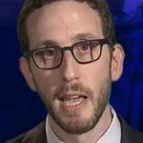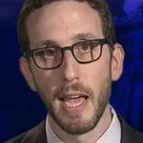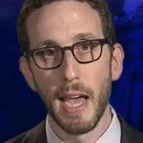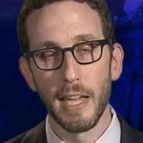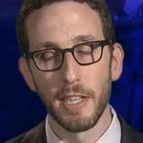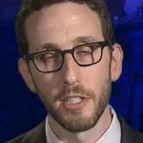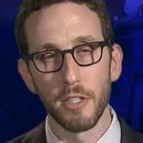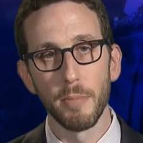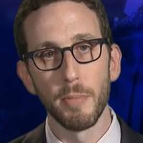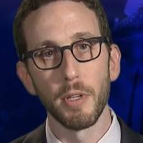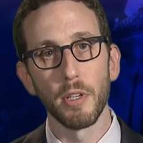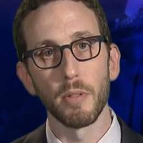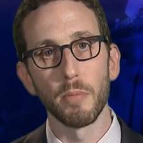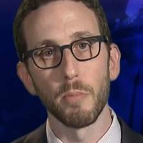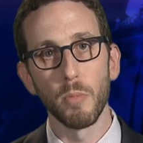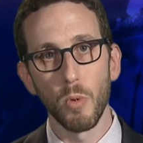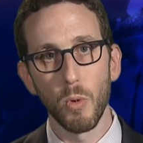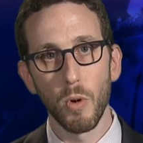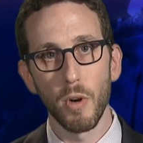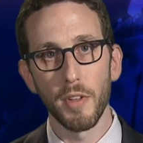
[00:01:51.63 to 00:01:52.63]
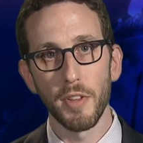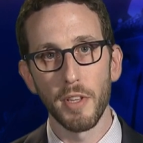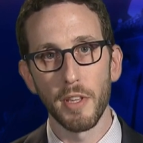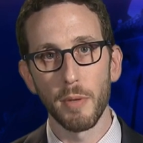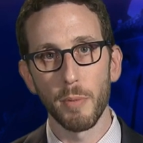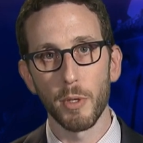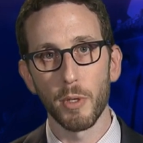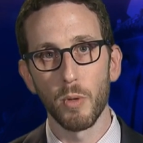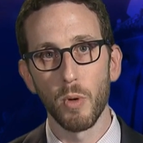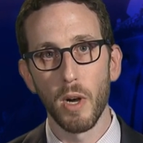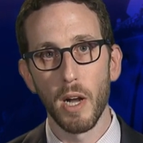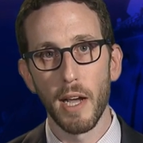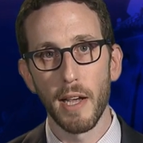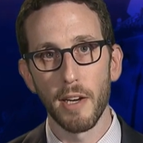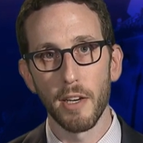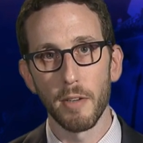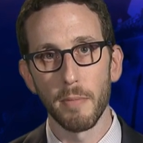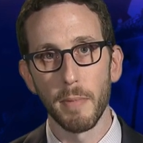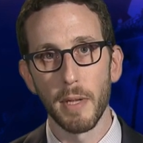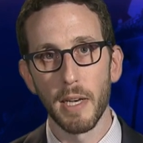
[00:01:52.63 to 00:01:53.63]
and to build more than the
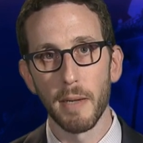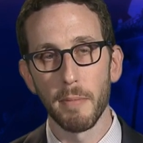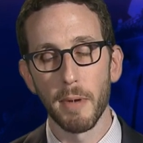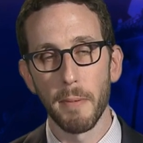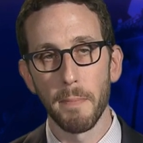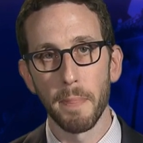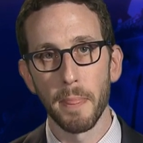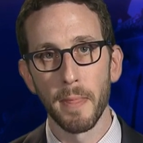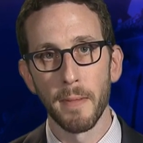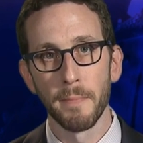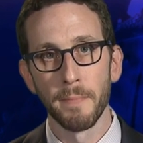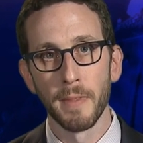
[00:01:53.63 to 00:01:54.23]
required minimum.